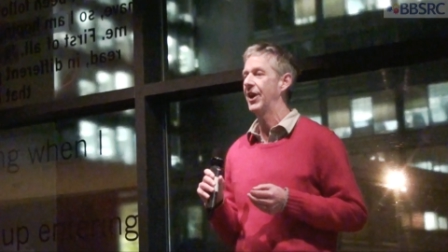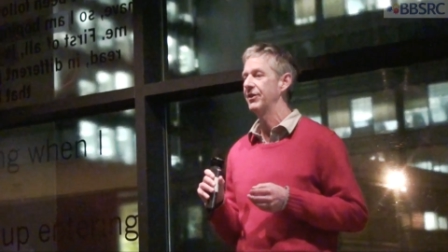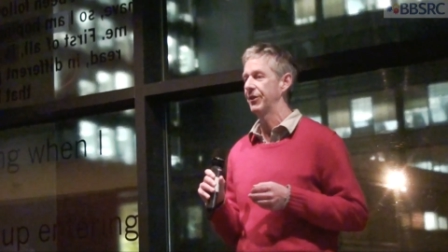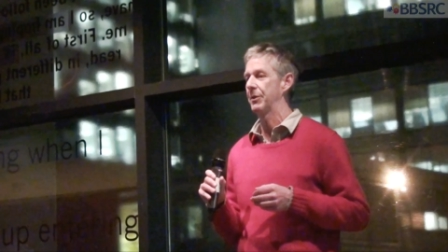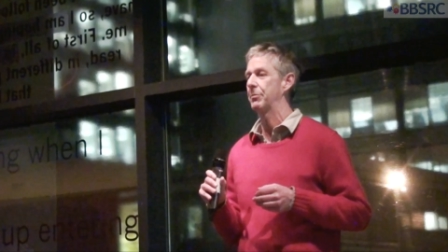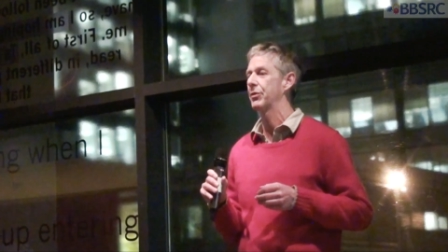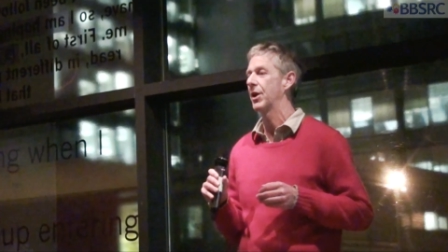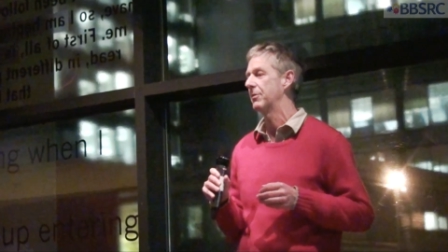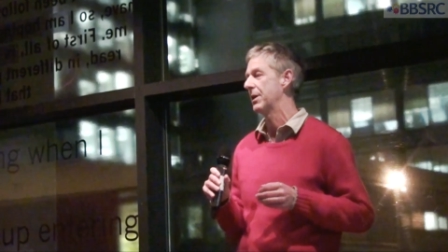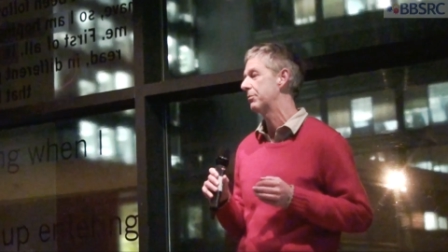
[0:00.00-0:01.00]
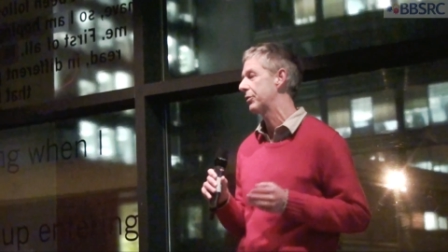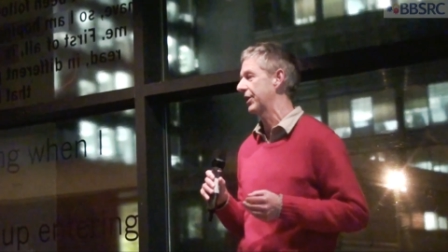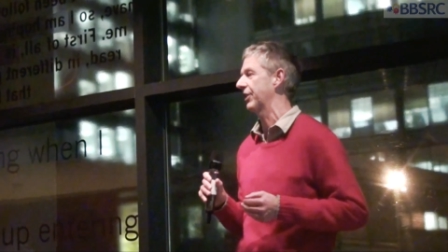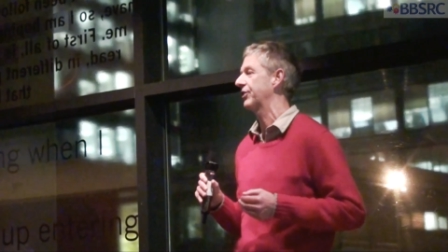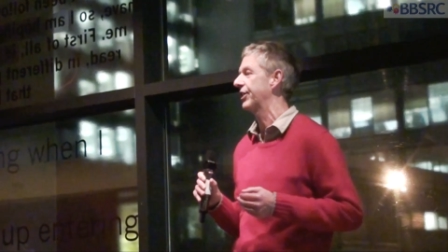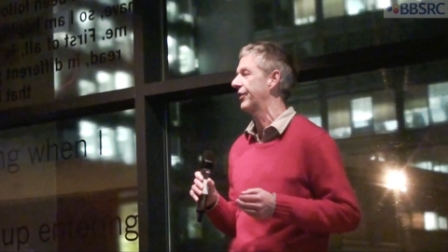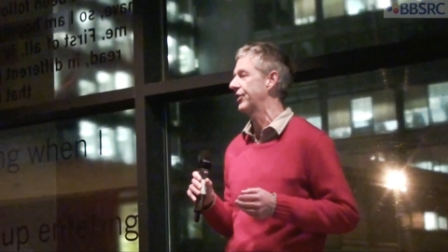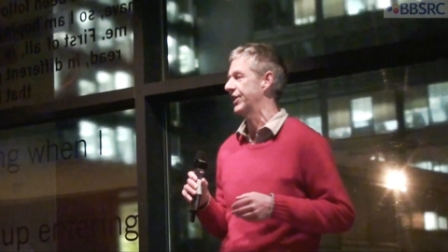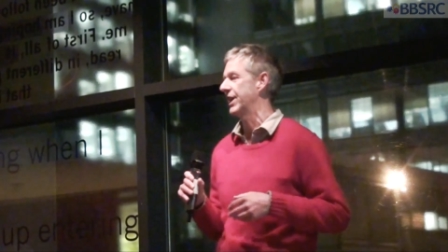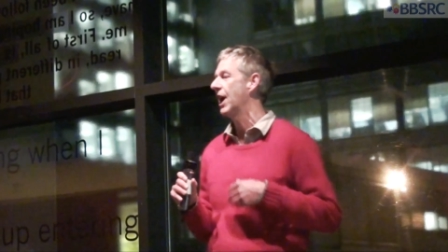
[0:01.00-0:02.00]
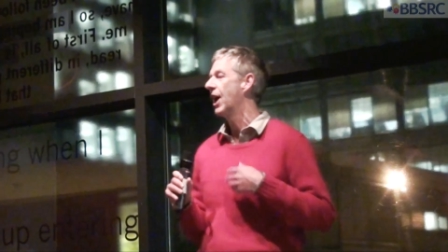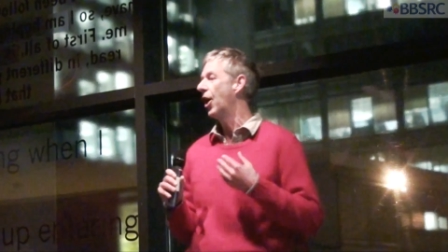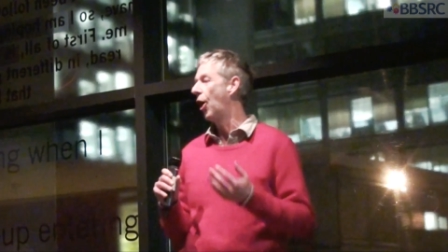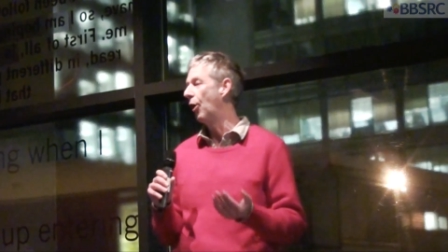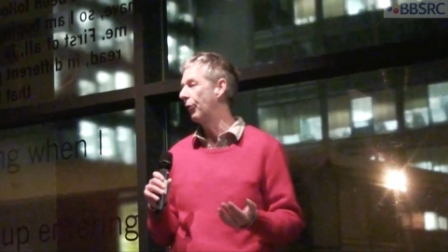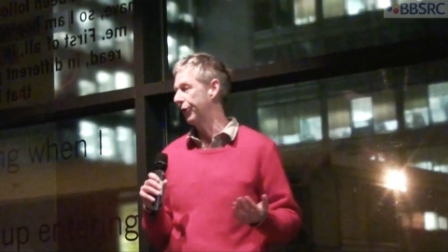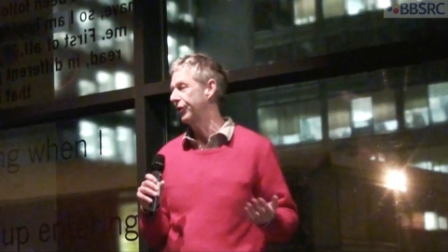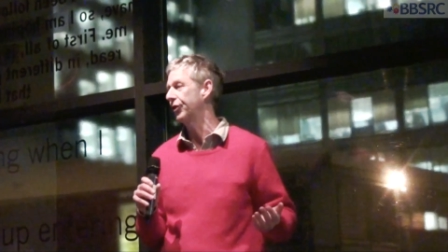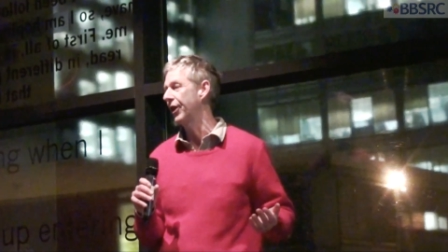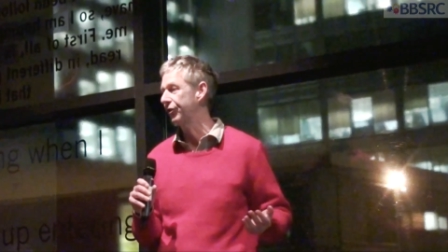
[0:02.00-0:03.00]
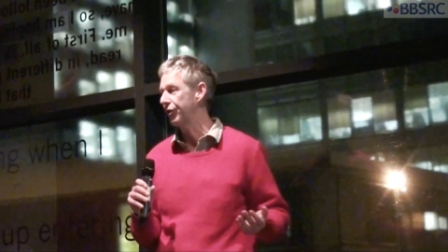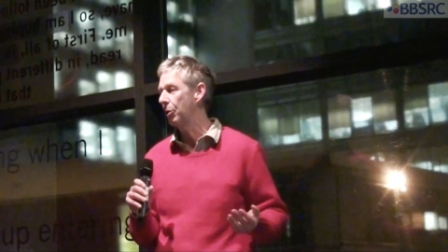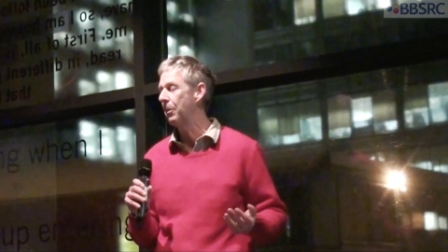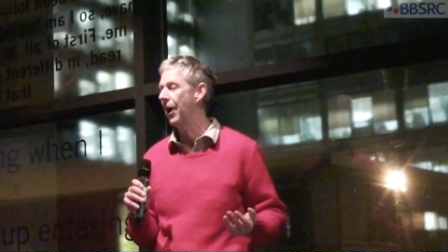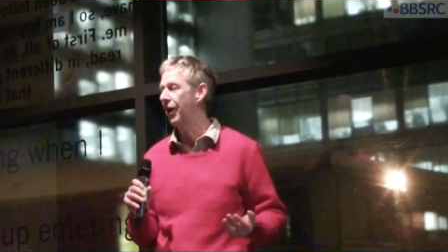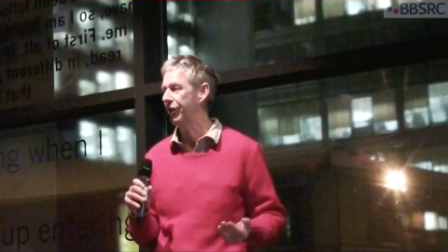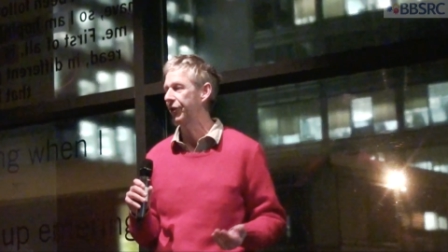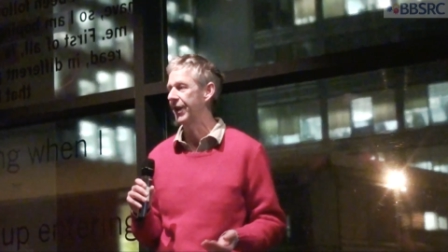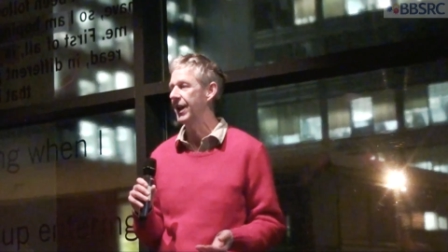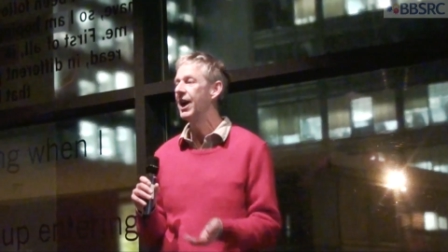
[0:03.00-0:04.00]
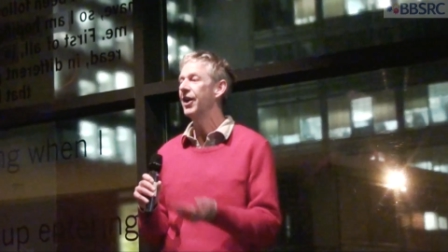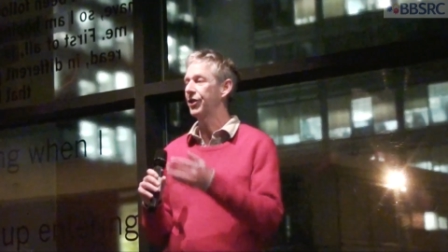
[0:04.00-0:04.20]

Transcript: of the primary productivity of the terrestrial biosphere.